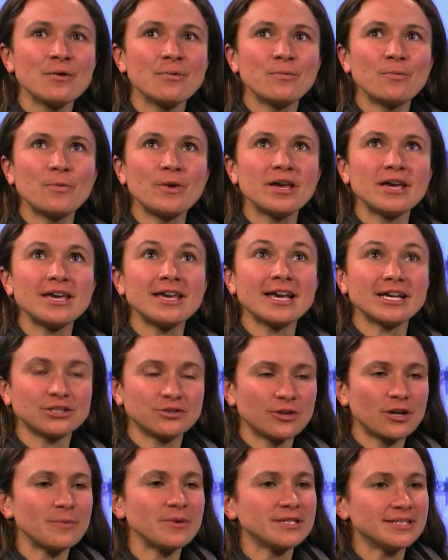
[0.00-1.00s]
we
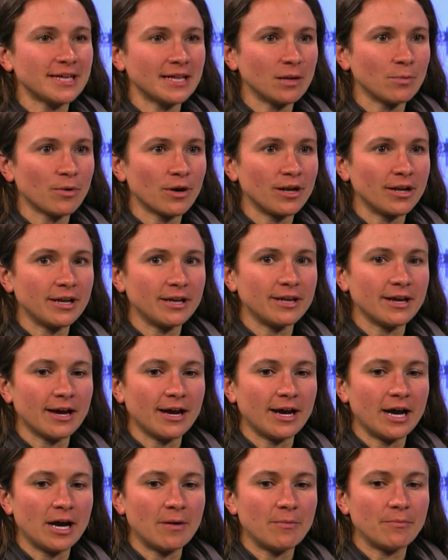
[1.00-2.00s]
yesterday we celebrated
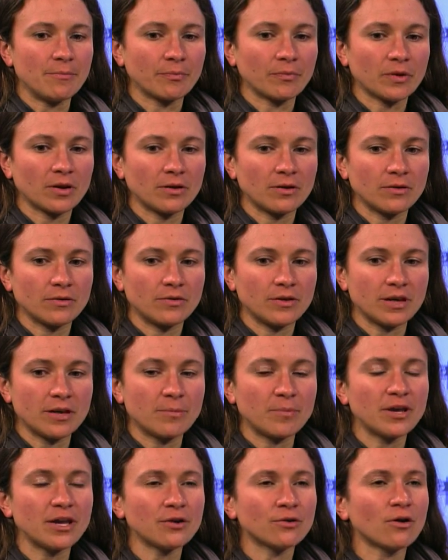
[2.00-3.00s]
um, the
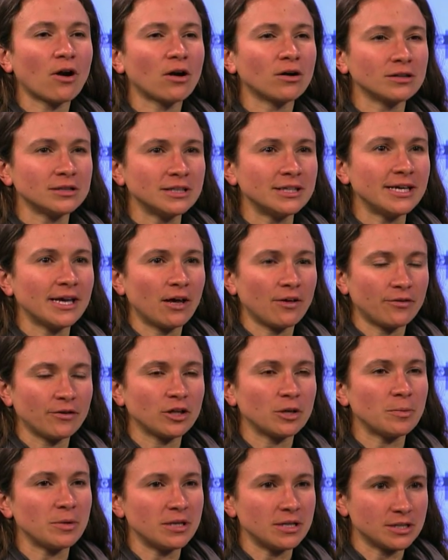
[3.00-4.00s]
Peter R. Lee Healthy
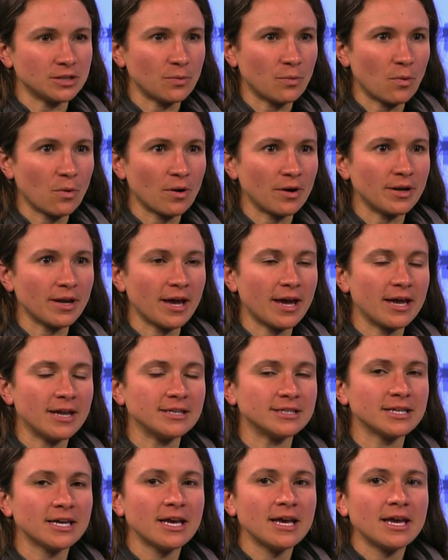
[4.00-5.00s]
Communities Award,
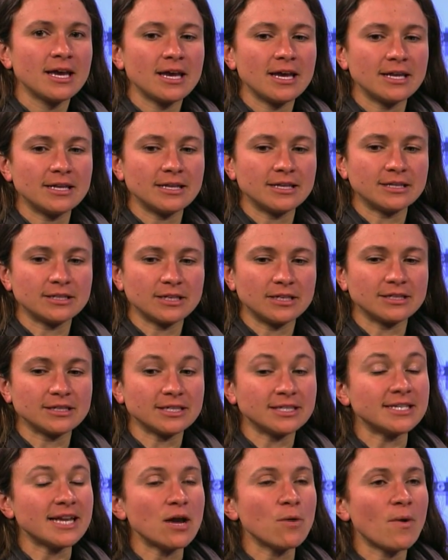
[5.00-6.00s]
and it, it's, it's, a
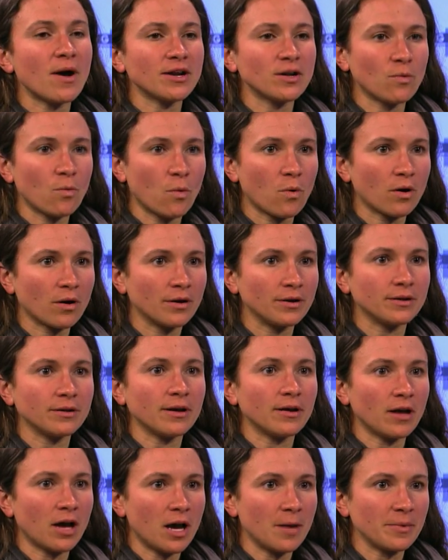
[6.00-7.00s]
statewide award
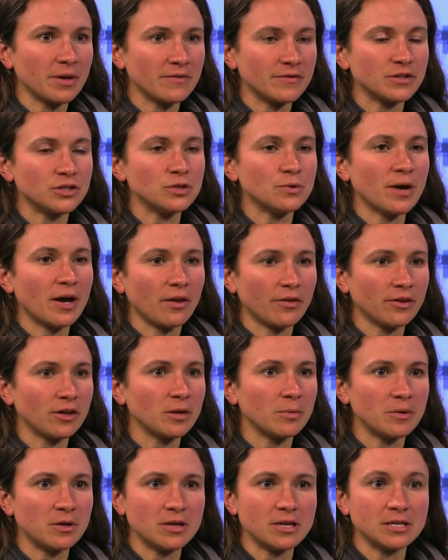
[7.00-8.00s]
um, given to healthy
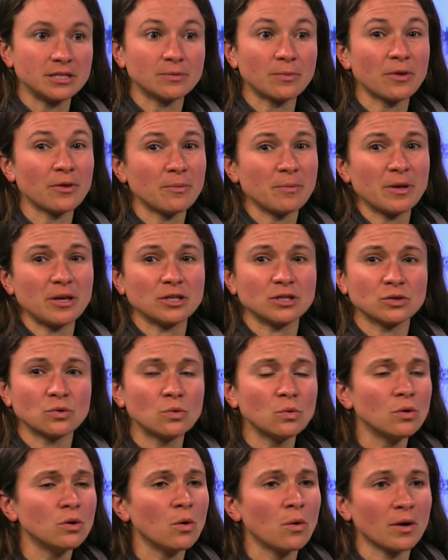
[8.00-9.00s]
communities, whether it be a
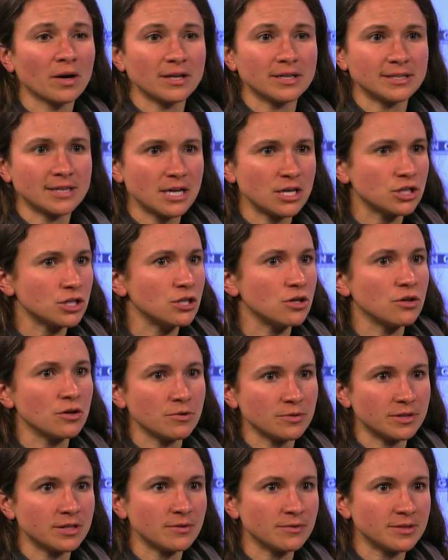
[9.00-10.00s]
school, organization. You
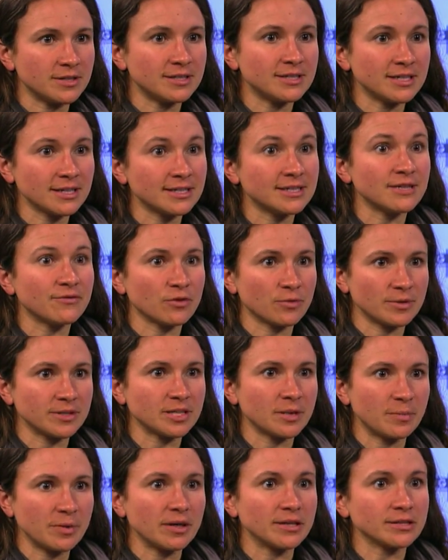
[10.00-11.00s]
know, there, was, six different
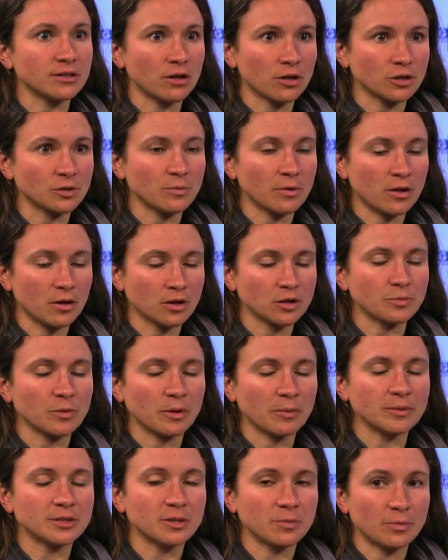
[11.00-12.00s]
recipients, Clarks,
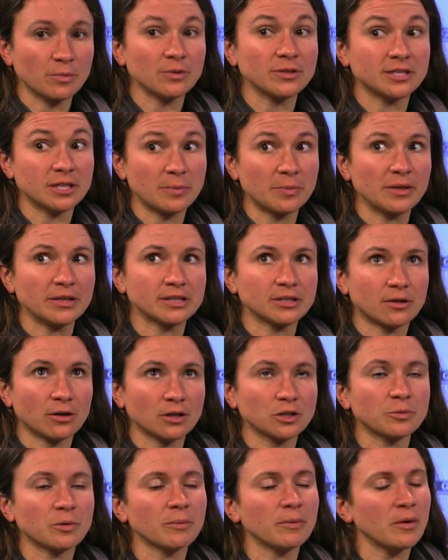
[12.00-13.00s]
Clarksburg recipients,
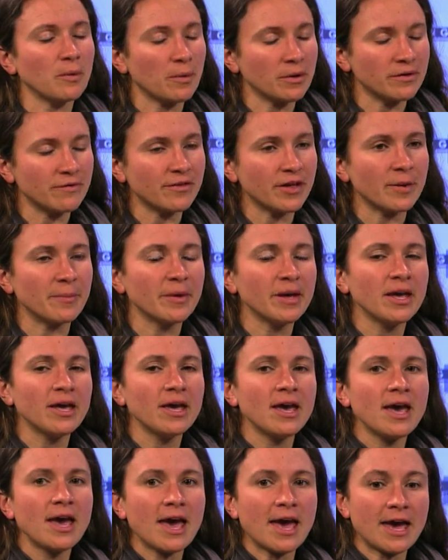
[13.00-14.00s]
Clarksburg being one of them,
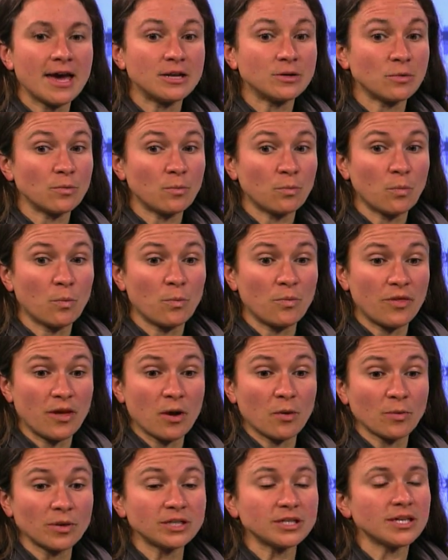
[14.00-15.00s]
and they
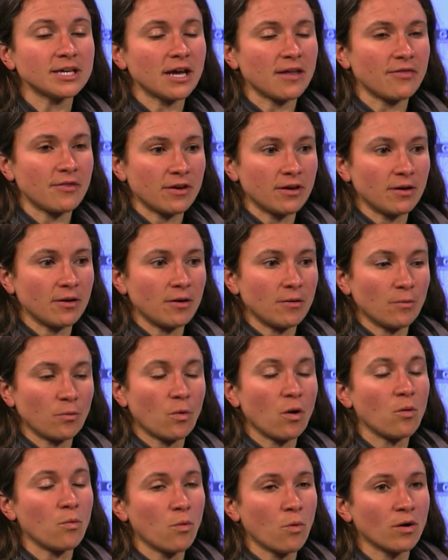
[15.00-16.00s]
originally got the
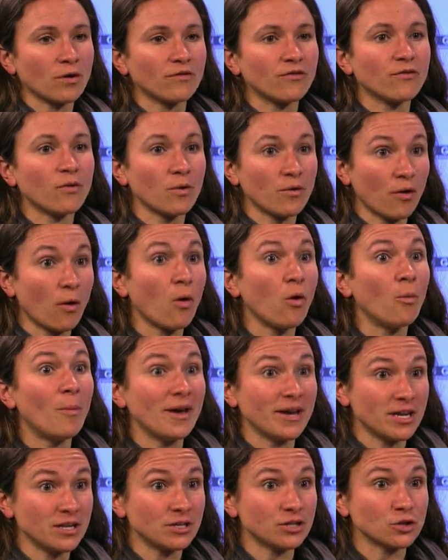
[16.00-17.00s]
award for the whole
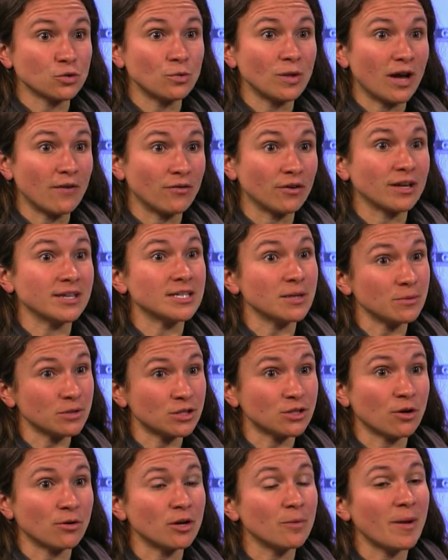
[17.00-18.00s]
biking to school effort because that was
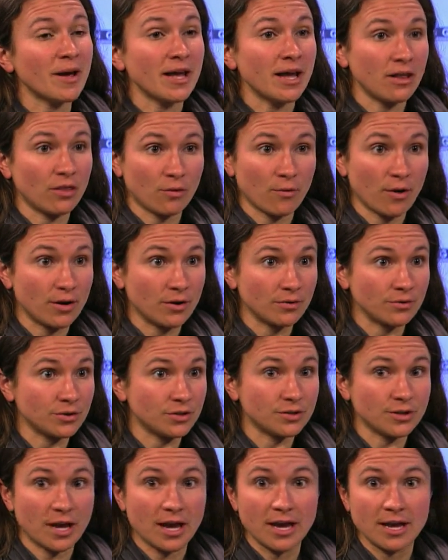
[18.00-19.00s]
started by eighth
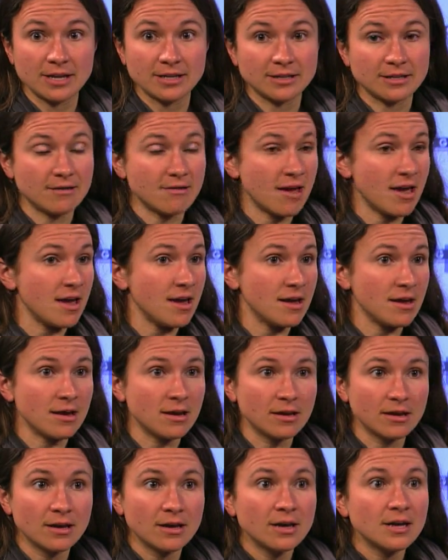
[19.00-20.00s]
graders, and
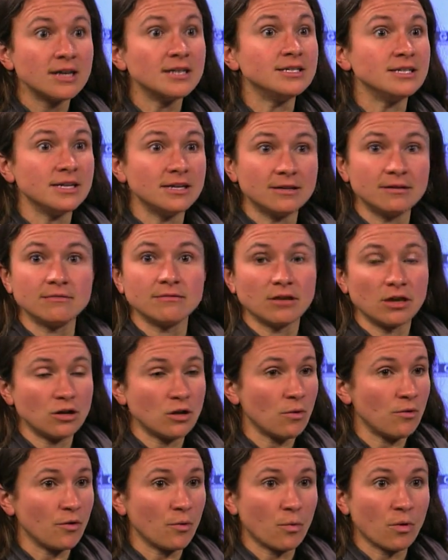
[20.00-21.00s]
they did you
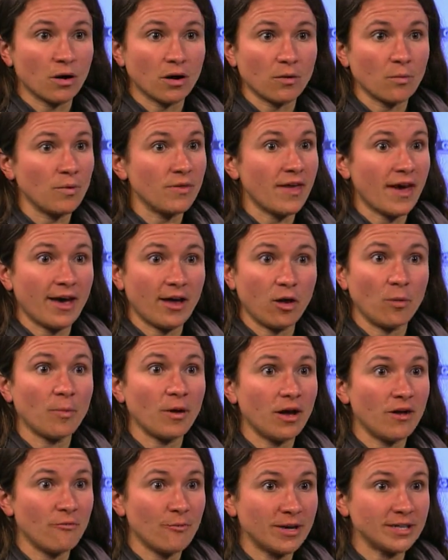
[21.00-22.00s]
know the work with the help
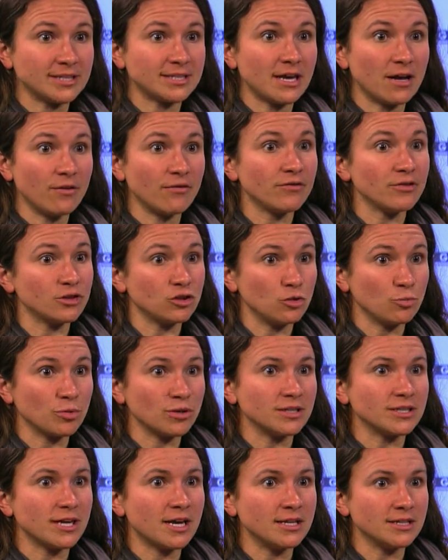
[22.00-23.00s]
of myself, the
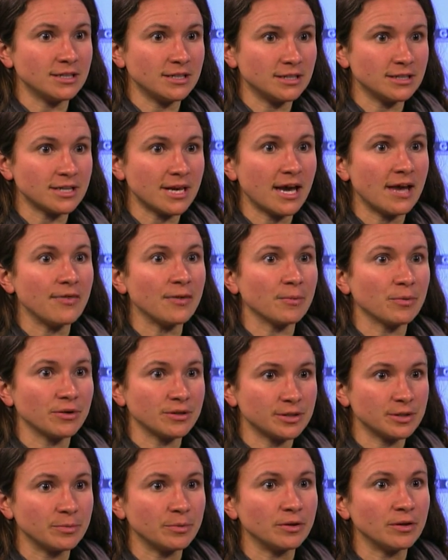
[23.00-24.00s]
superintendent, and the
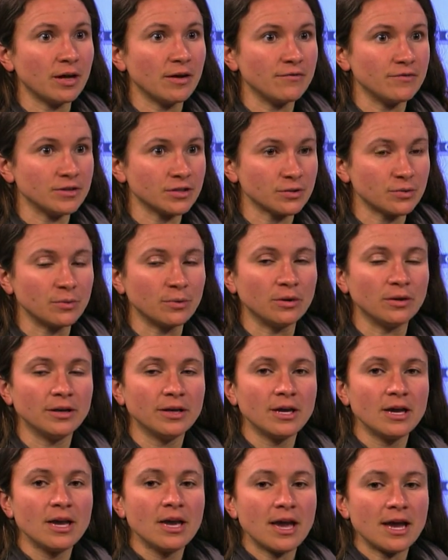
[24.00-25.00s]
principal of the school,
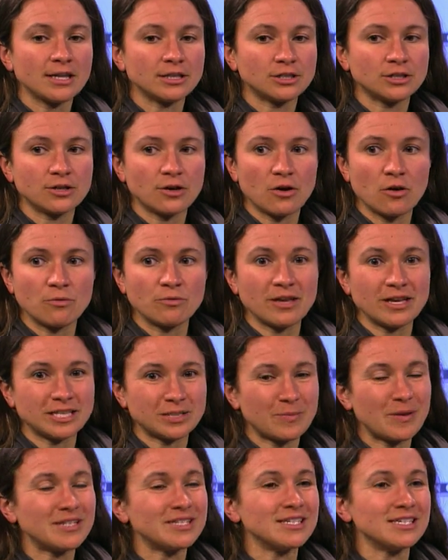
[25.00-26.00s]
and so they
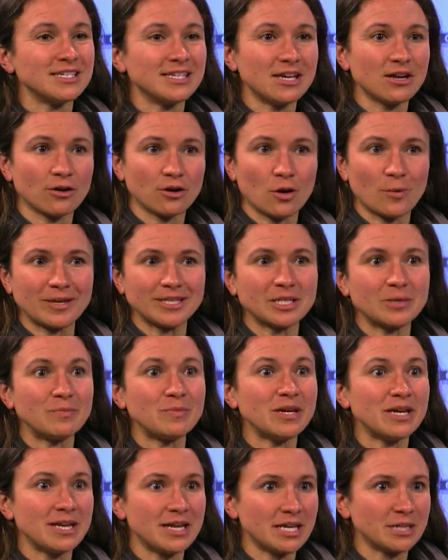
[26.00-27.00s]
spent a year going to
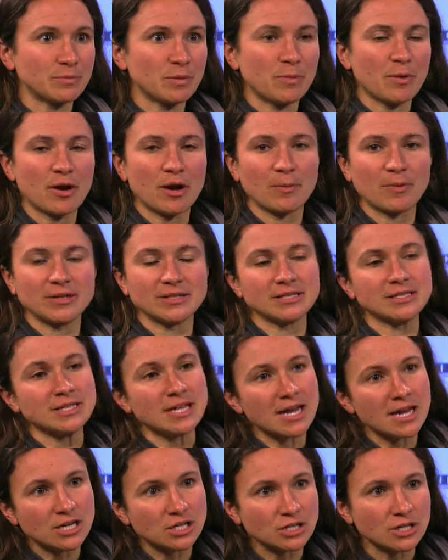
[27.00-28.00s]
meetings, preparing
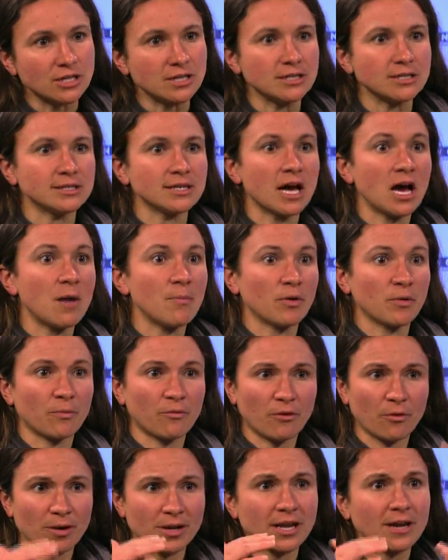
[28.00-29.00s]
presentations, um,
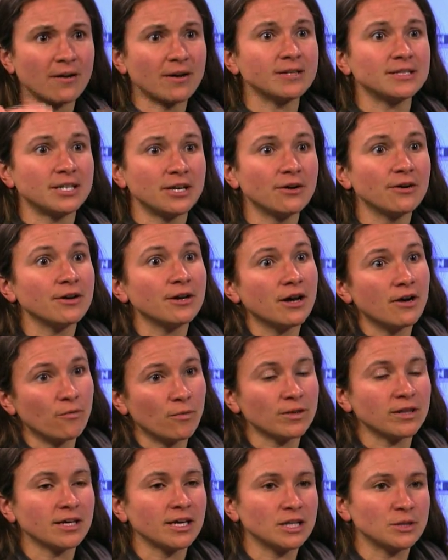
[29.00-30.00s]
creating criteria of
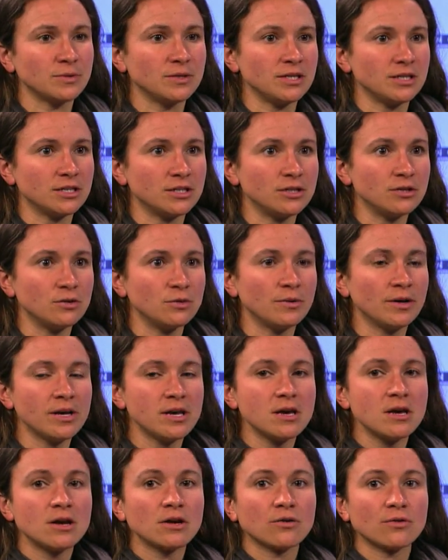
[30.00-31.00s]
what the kids we need to do,
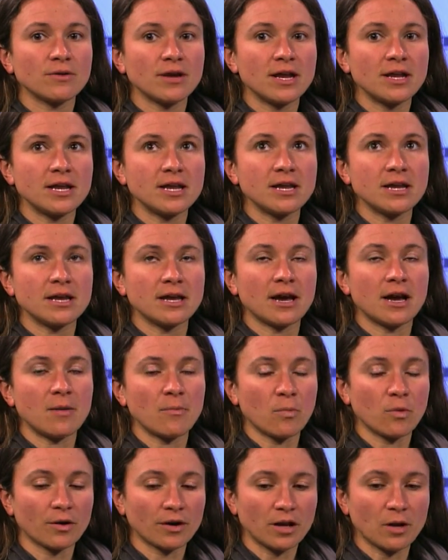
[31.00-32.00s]
creating,
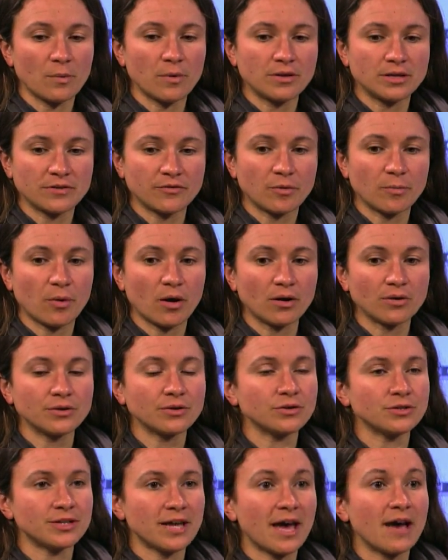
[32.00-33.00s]
um, working with different
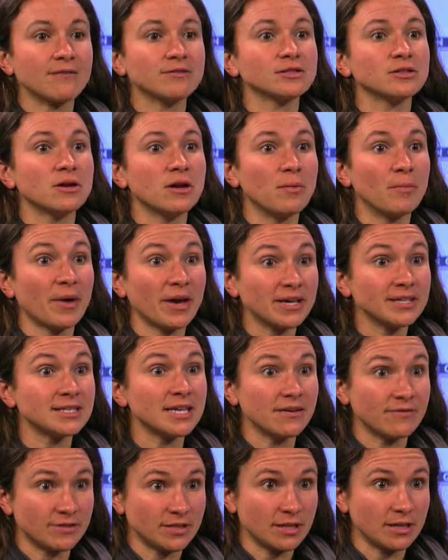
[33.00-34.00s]
partners to have some bike
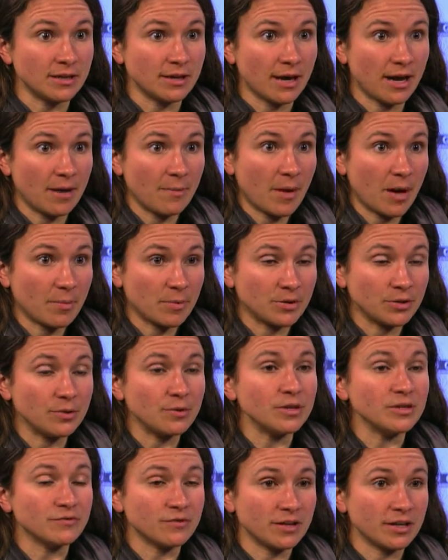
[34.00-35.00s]
safety um,
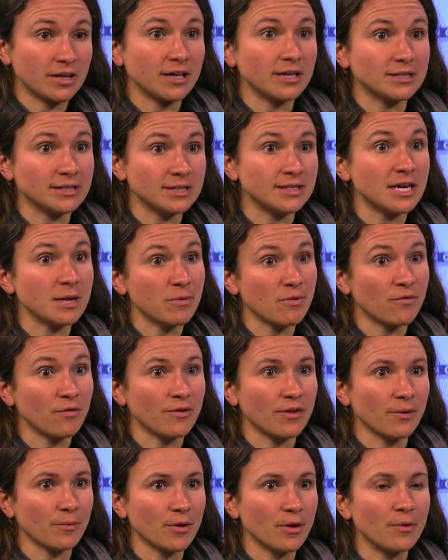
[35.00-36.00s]
opportunities for the kids to take before
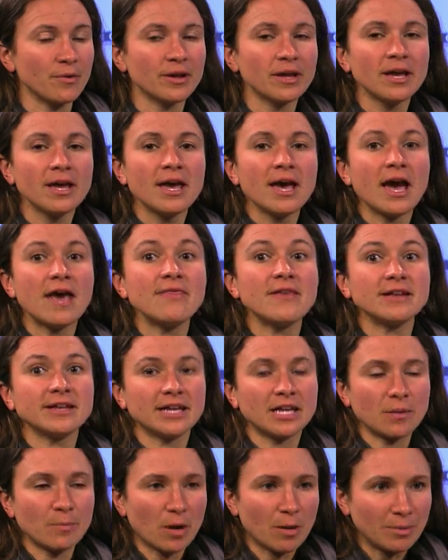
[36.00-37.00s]
they rode, and then
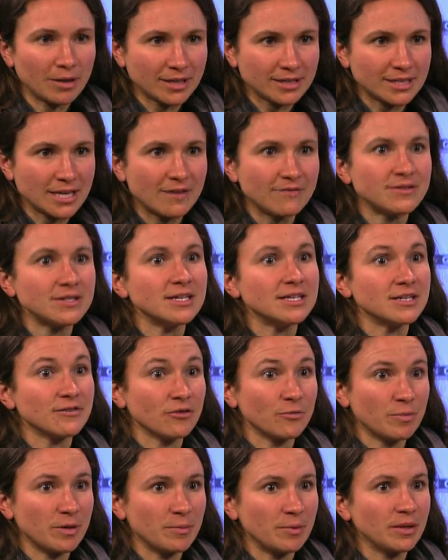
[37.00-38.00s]
getting public safety and
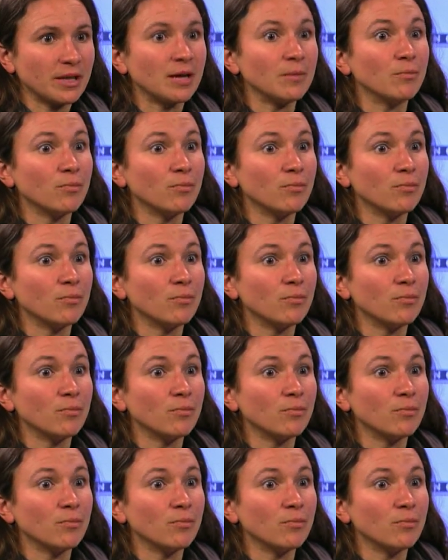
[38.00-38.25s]
different people on